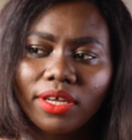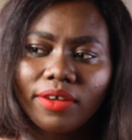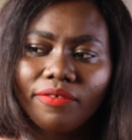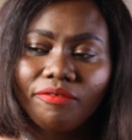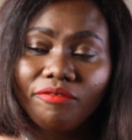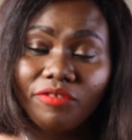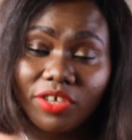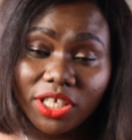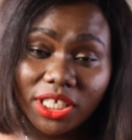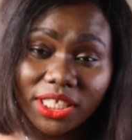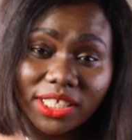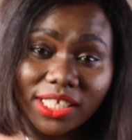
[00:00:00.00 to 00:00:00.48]

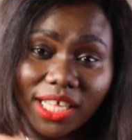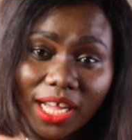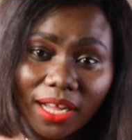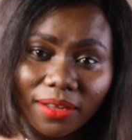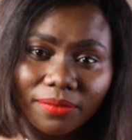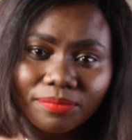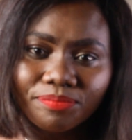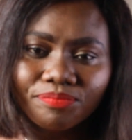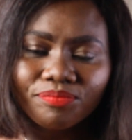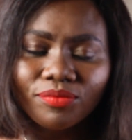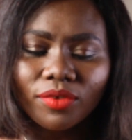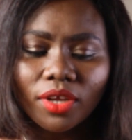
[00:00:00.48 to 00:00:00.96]

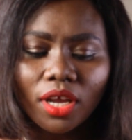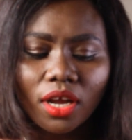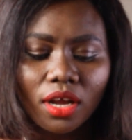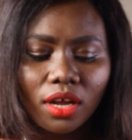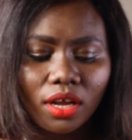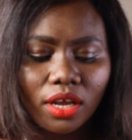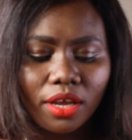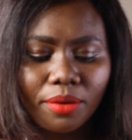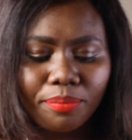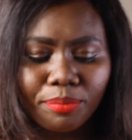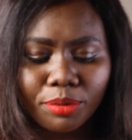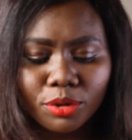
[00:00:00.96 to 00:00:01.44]
visa.
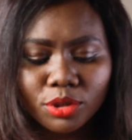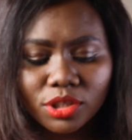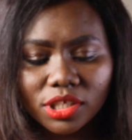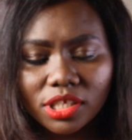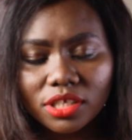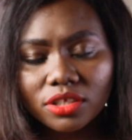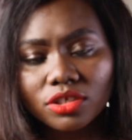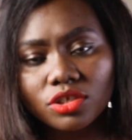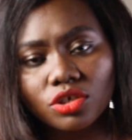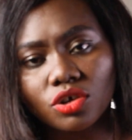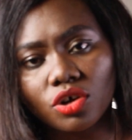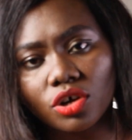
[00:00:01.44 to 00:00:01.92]
It puts
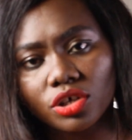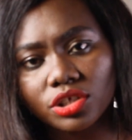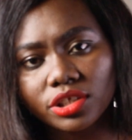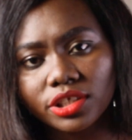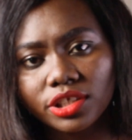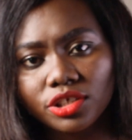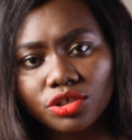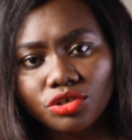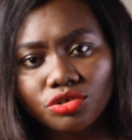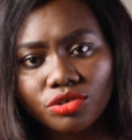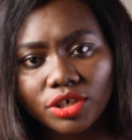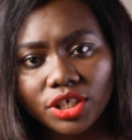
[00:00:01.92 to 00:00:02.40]
into
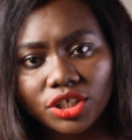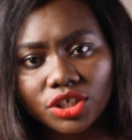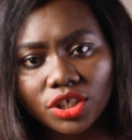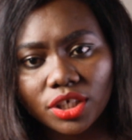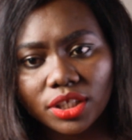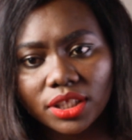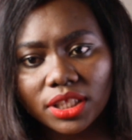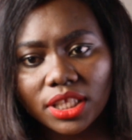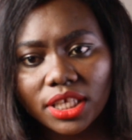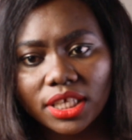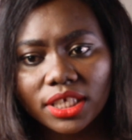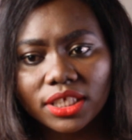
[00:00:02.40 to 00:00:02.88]

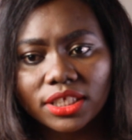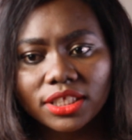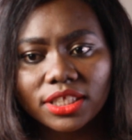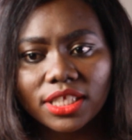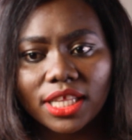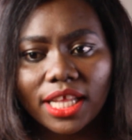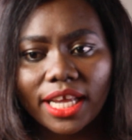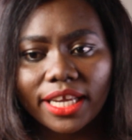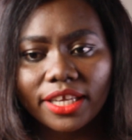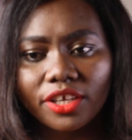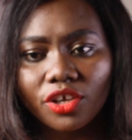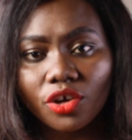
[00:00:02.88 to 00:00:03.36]
consideration things
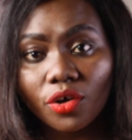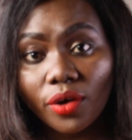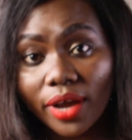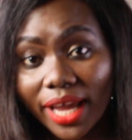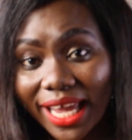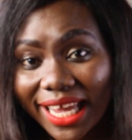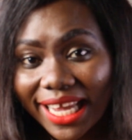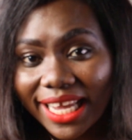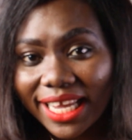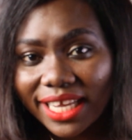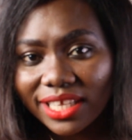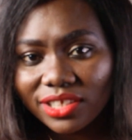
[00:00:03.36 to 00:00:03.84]
like your
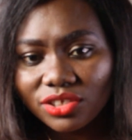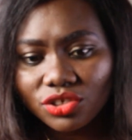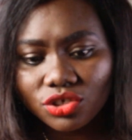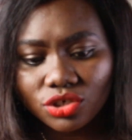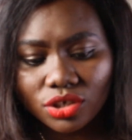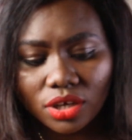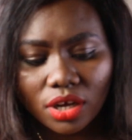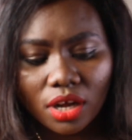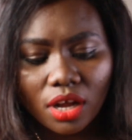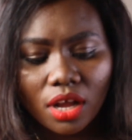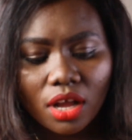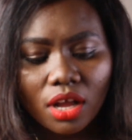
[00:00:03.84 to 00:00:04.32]

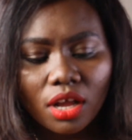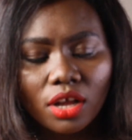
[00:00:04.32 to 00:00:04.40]
age,